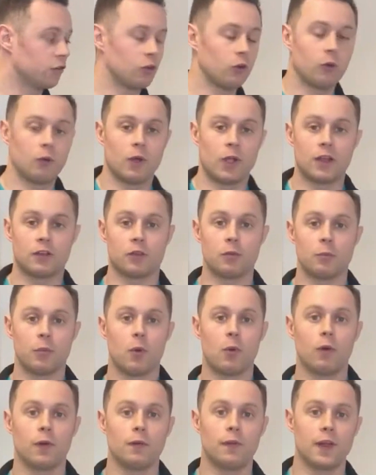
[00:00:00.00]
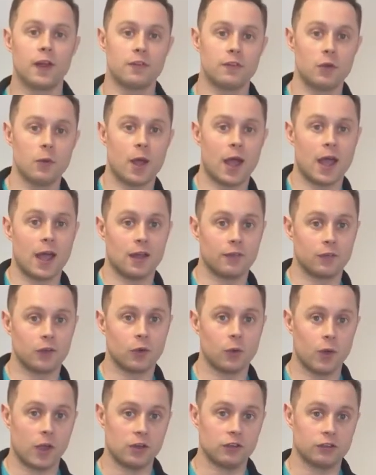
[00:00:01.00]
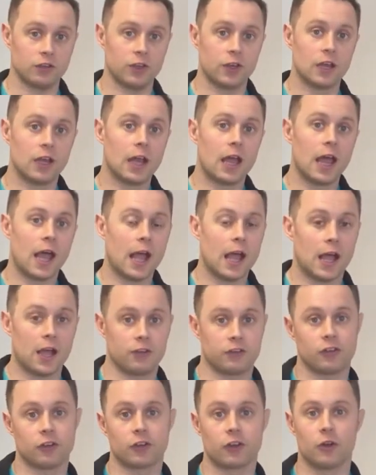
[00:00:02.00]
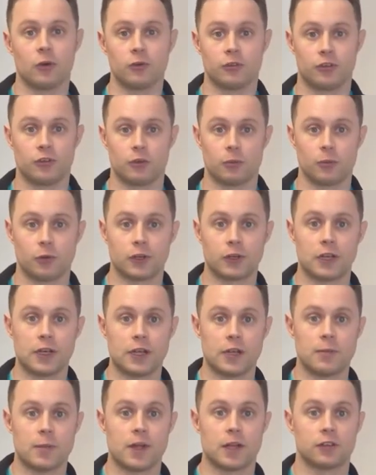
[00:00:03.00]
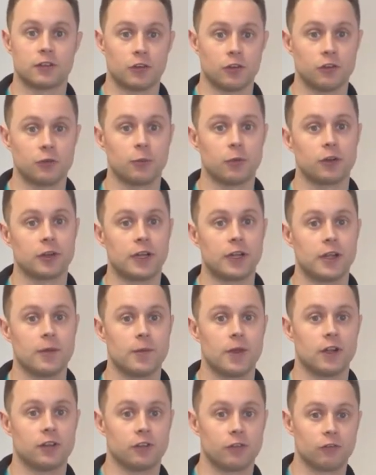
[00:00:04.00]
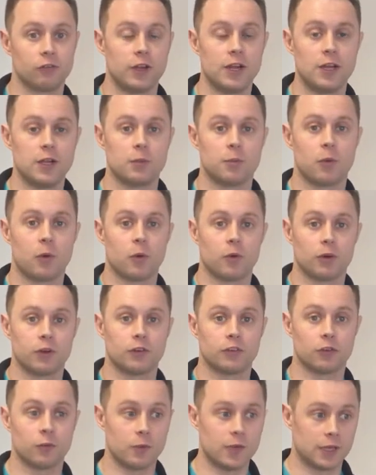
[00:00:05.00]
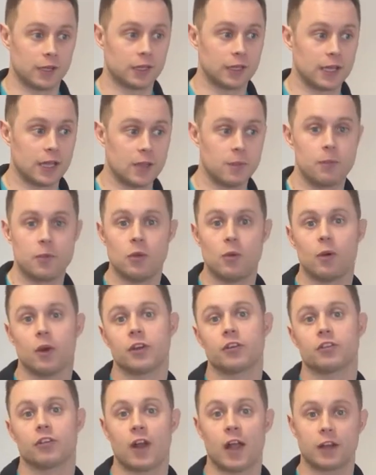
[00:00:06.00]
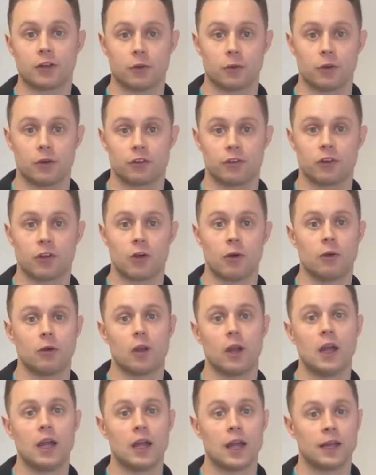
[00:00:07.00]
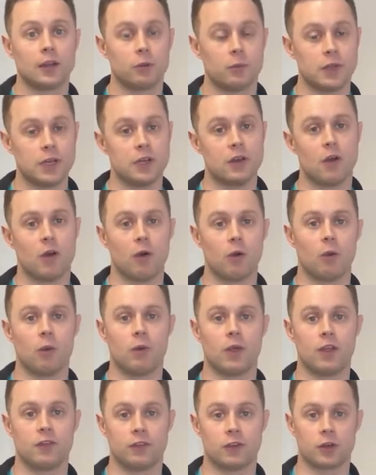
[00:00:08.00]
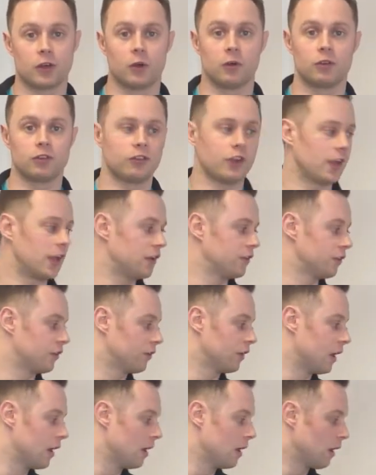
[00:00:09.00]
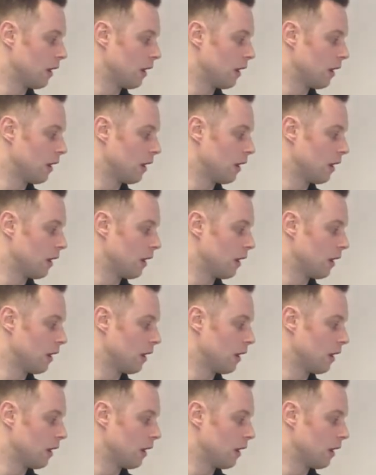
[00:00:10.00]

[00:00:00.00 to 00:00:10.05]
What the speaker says: So it's important that if you have a question, ask your coach in your monthly emails. Those monthly emails are really important so we can keep you on track towards your goal and that we know if your goal changes.